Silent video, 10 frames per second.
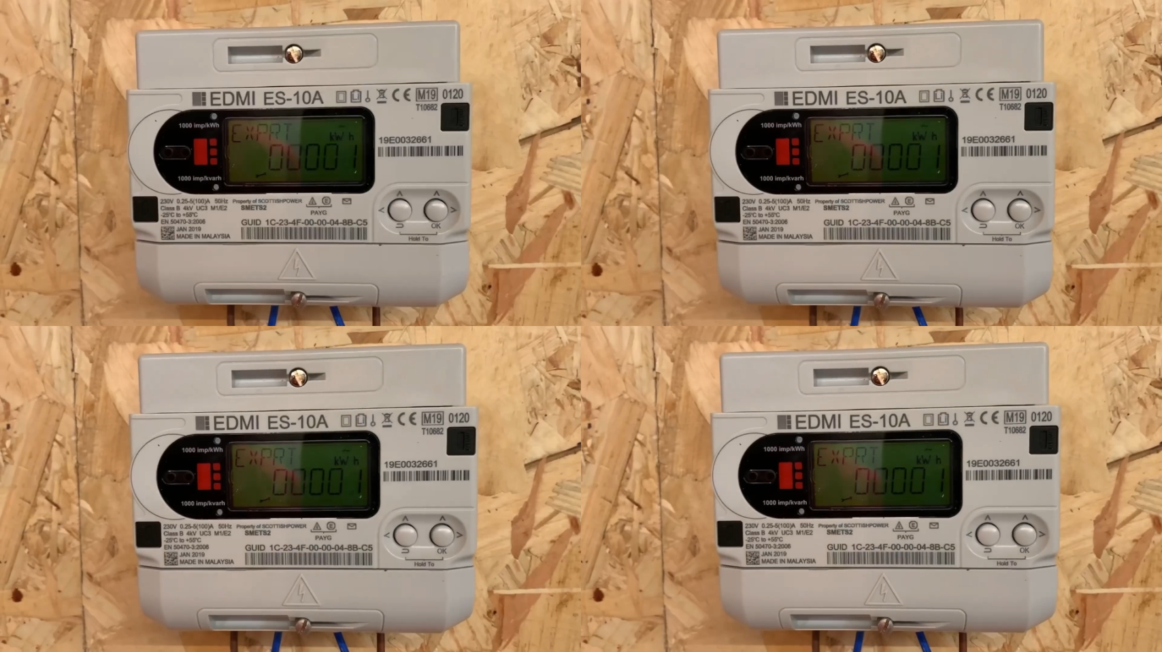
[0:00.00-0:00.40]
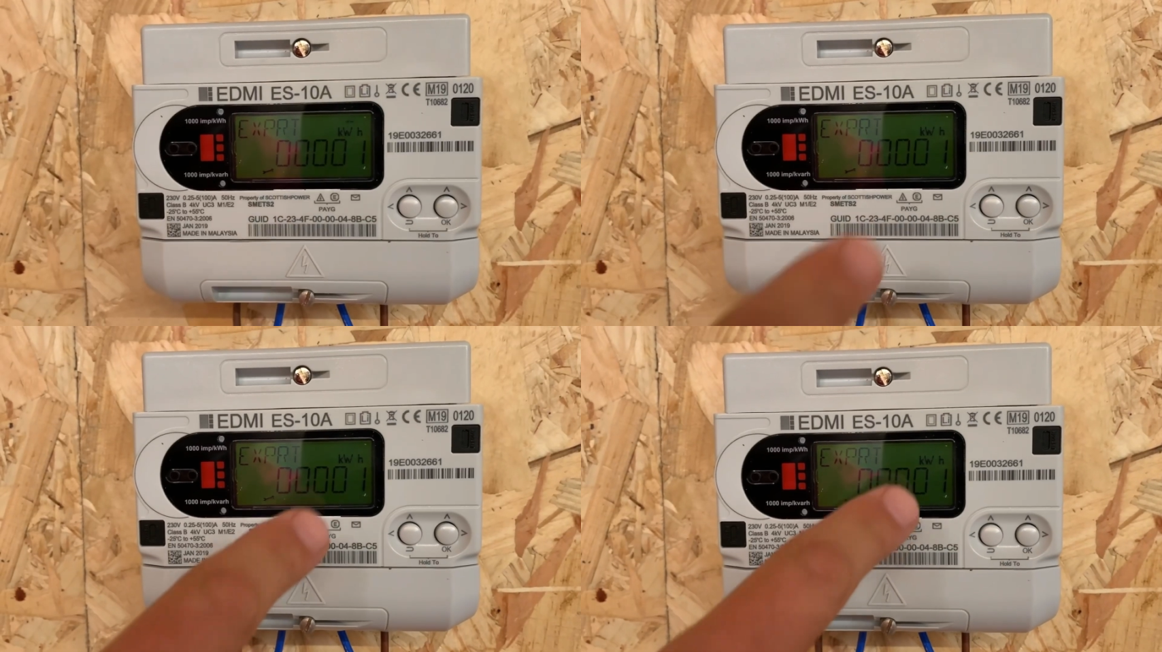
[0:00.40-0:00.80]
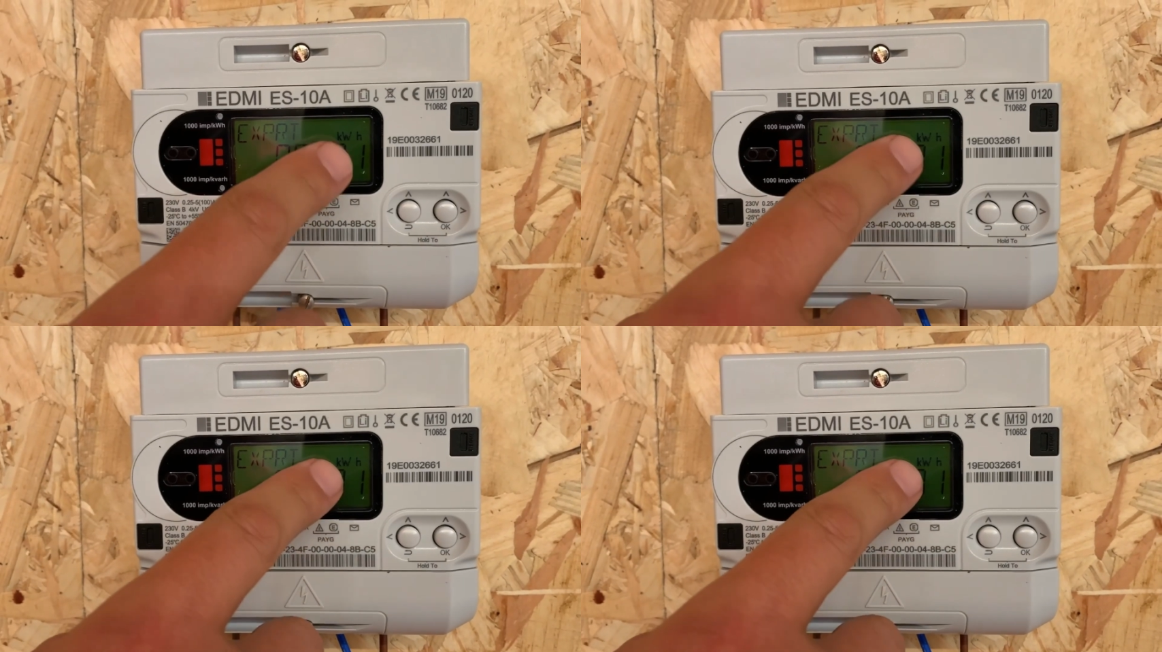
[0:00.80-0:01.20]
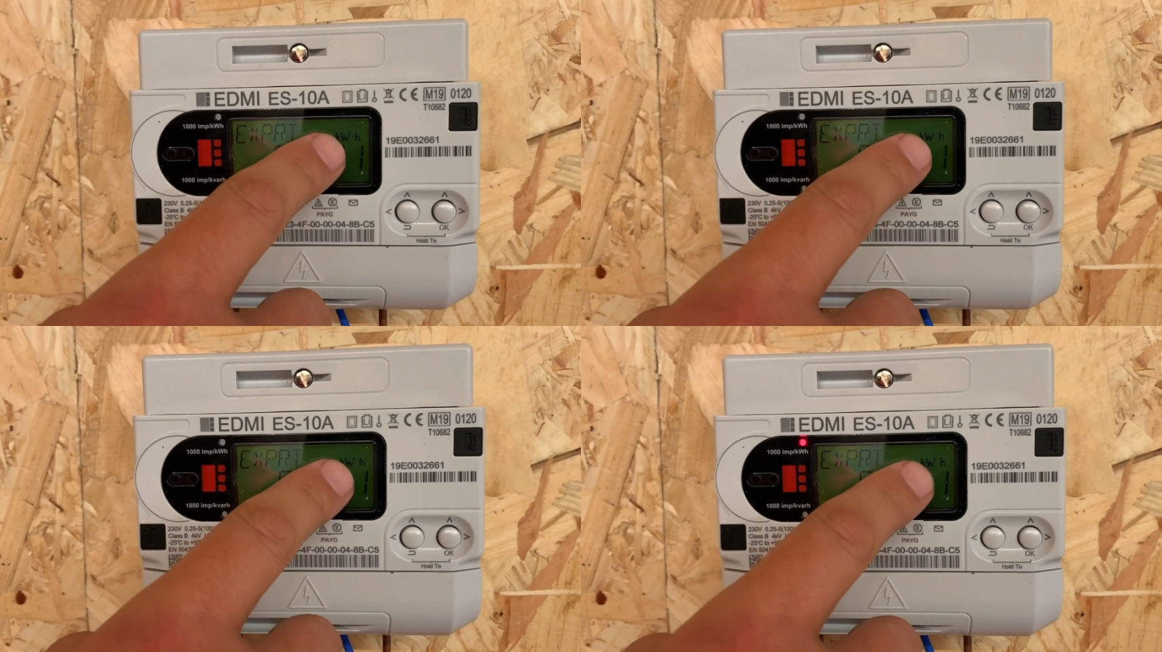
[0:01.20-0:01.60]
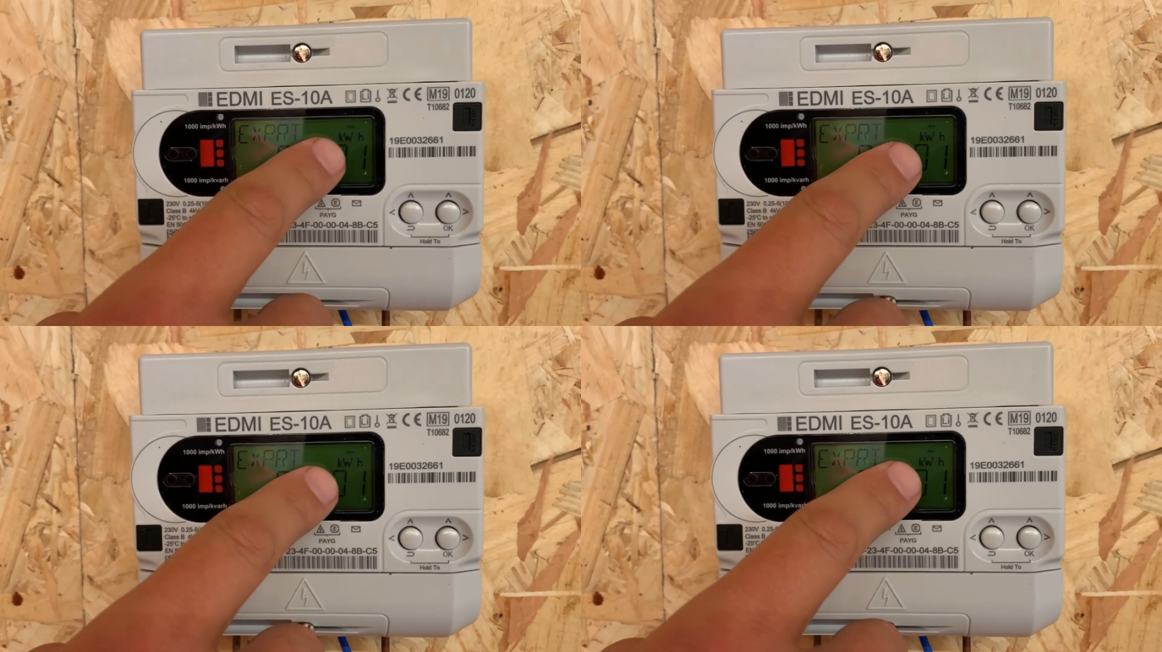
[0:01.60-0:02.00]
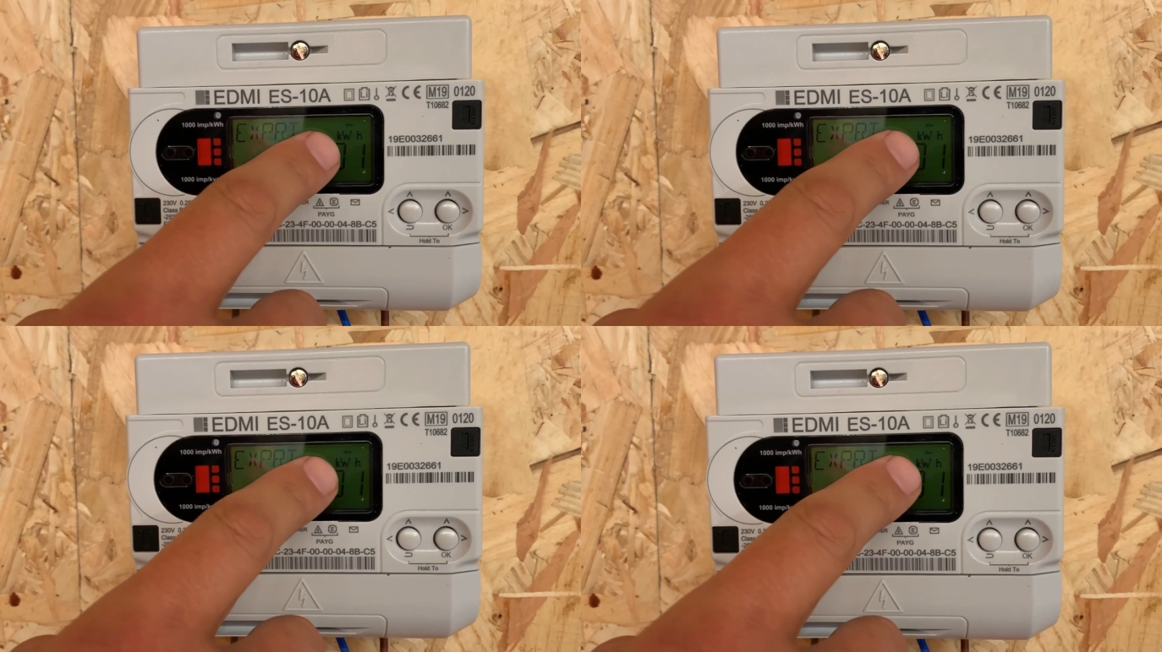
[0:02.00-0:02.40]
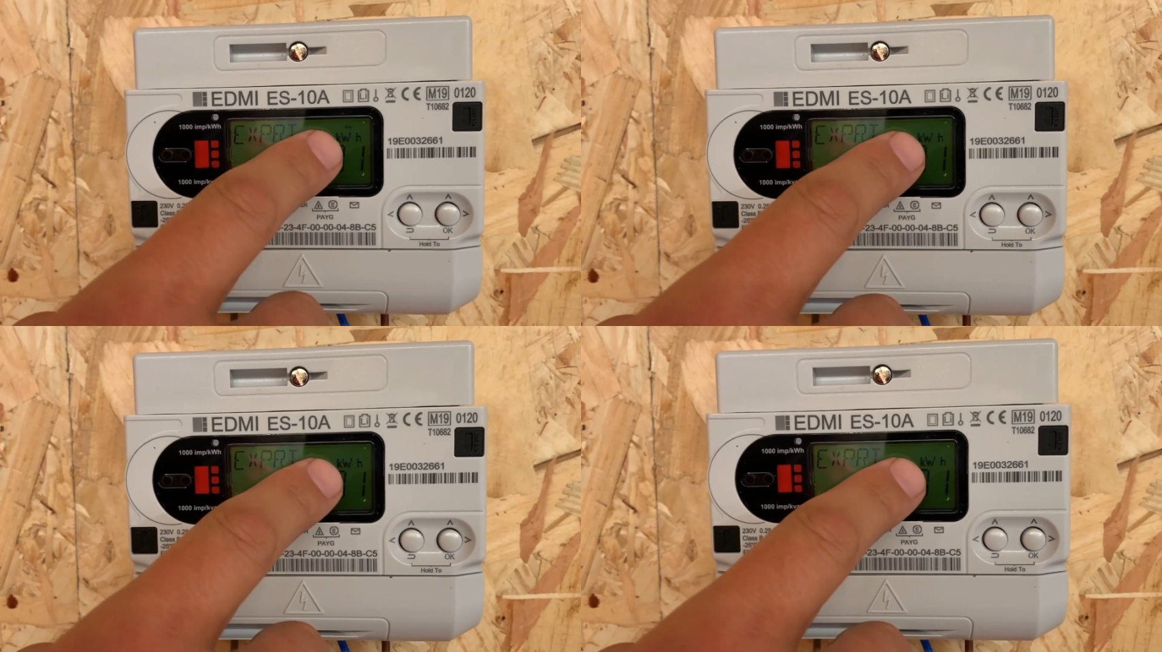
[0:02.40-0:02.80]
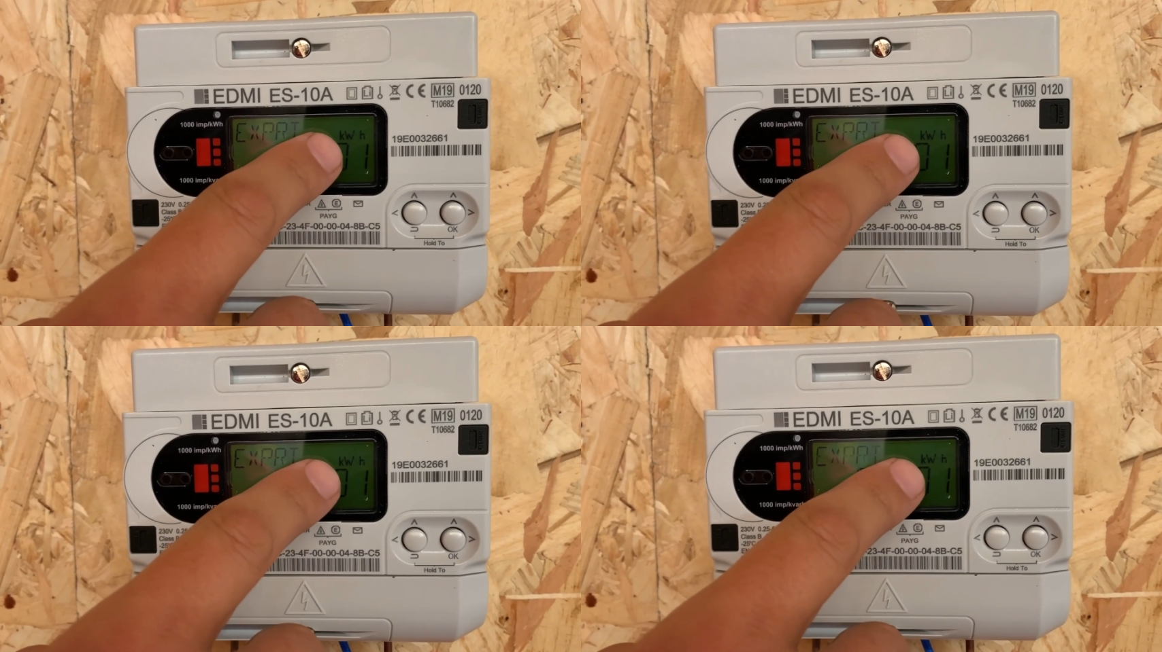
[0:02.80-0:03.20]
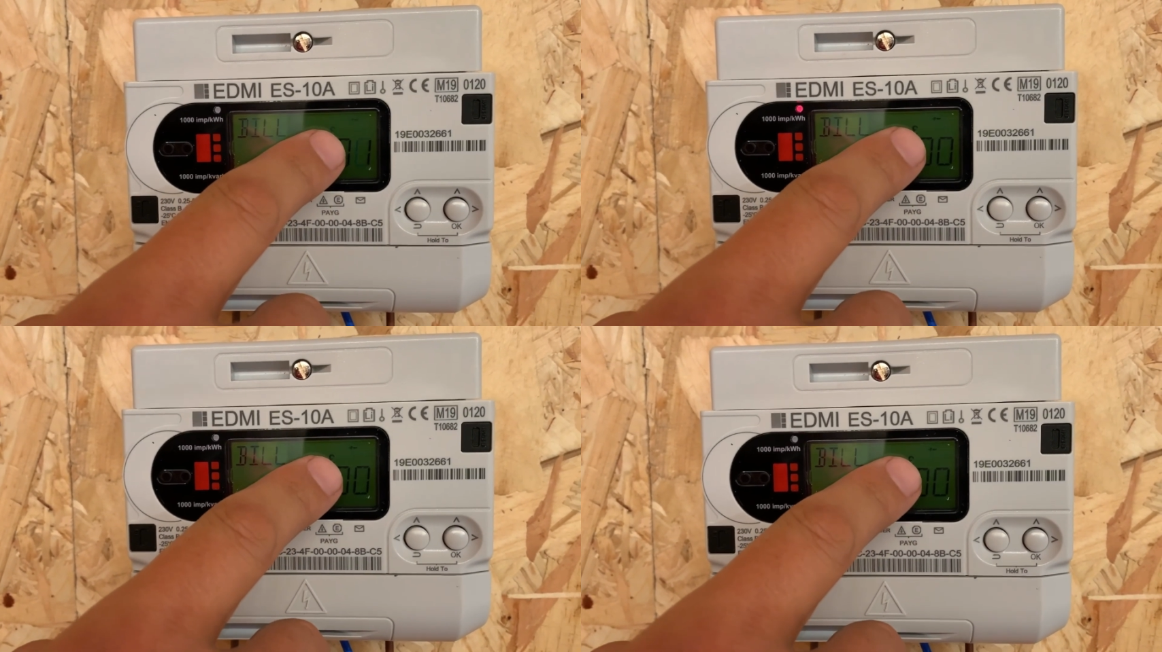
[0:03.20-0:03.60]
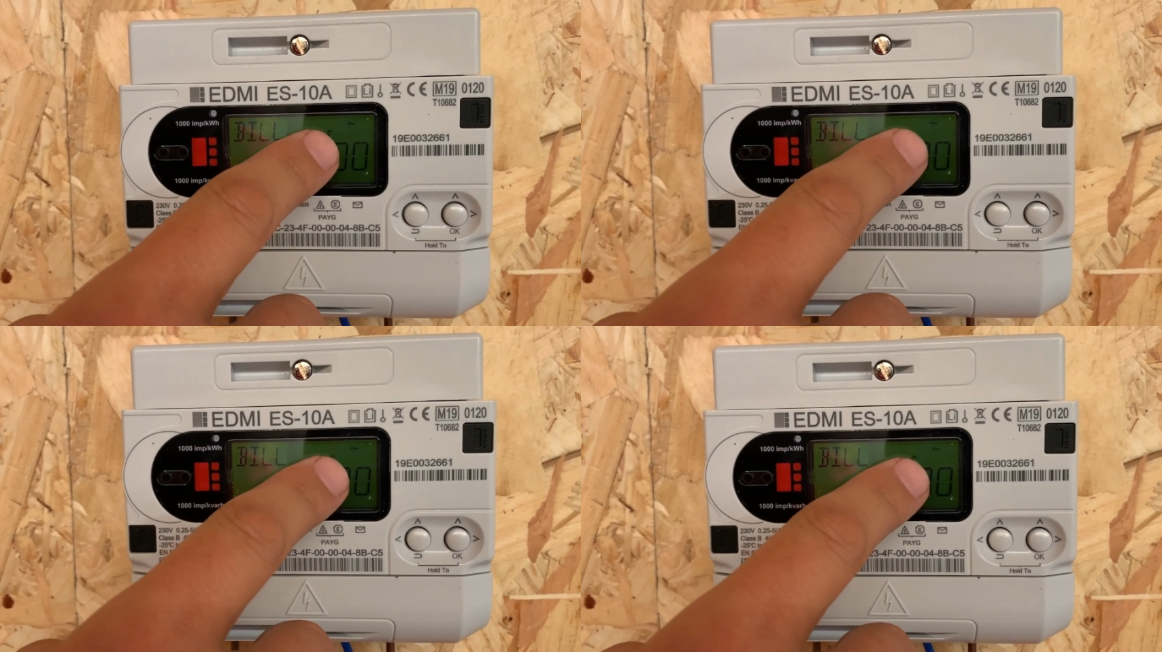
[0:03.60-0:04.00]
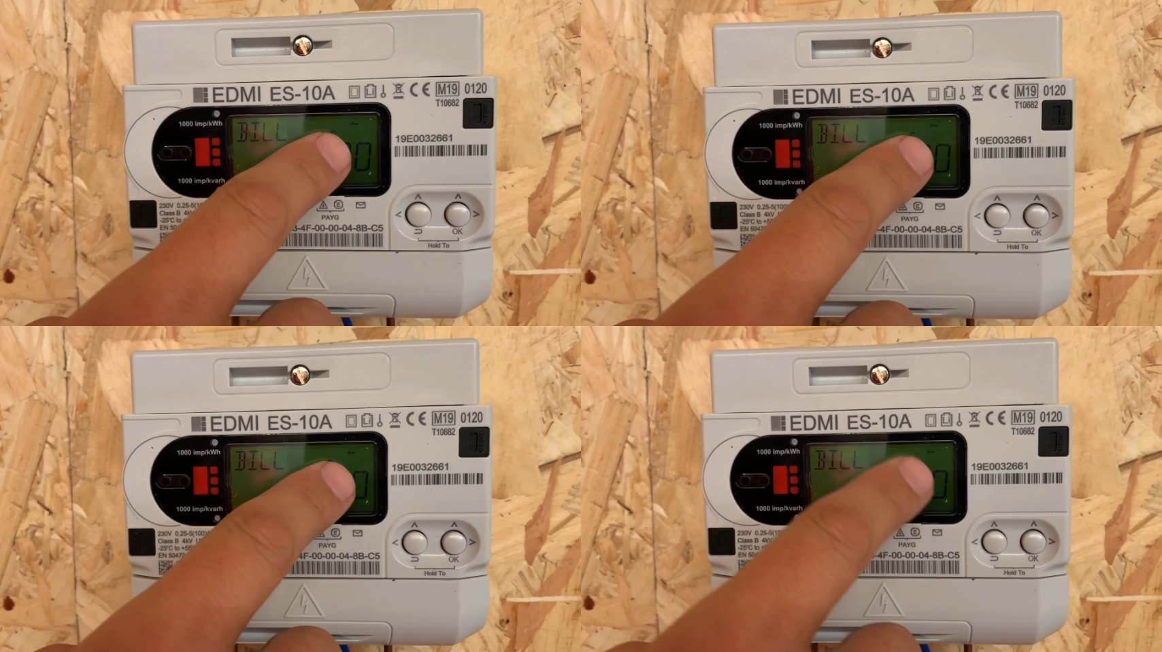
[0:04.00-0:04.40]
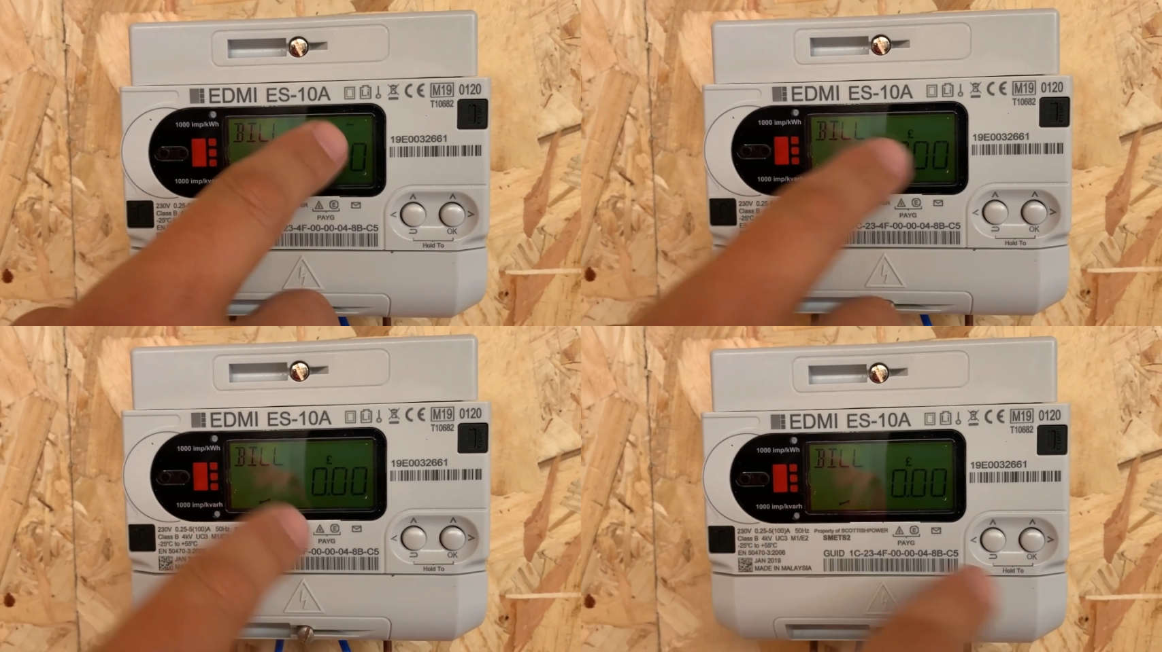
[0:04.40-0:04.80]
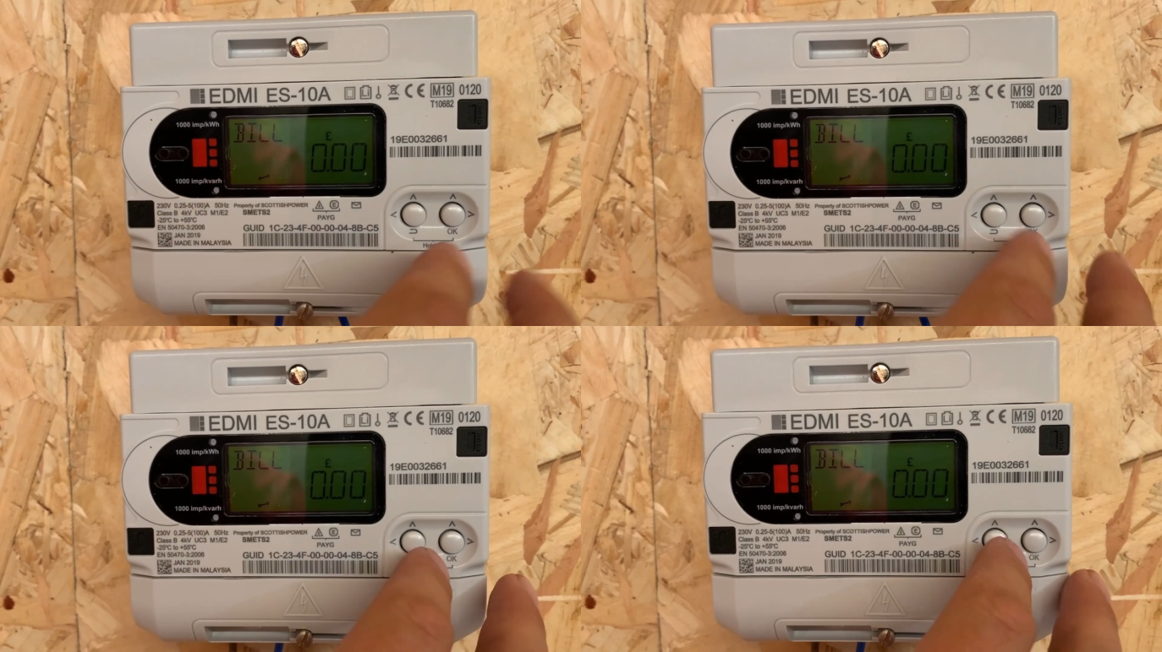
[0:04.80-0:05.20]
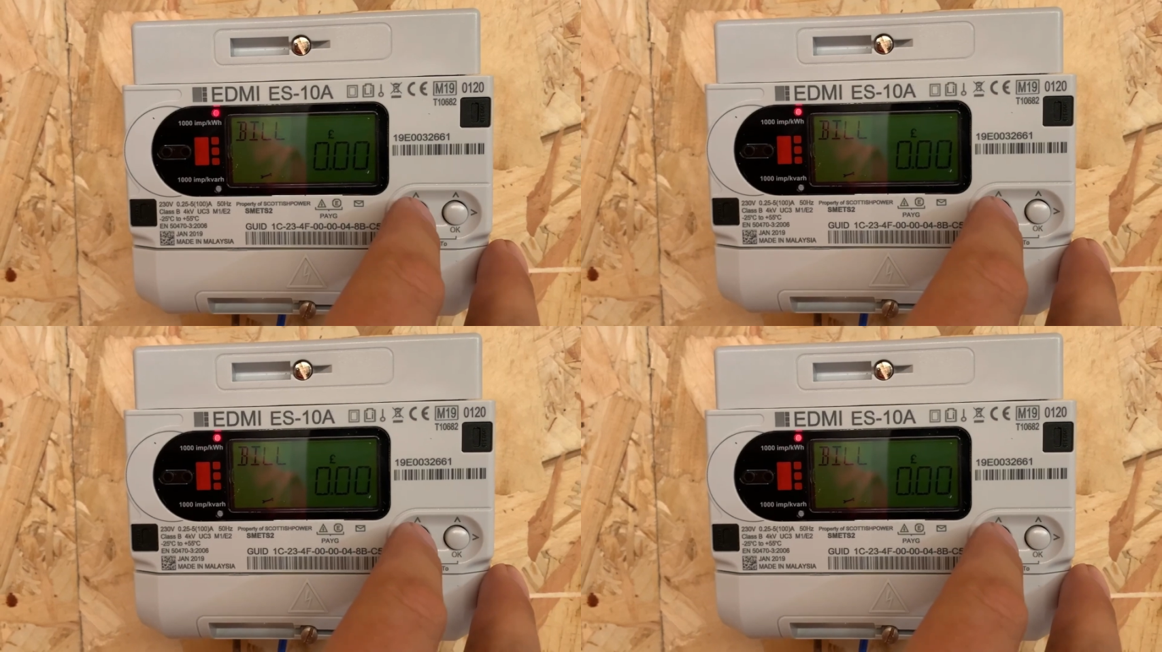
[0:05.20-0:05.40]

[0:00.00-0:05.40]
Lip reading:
No face is visible, so there are no lips to read.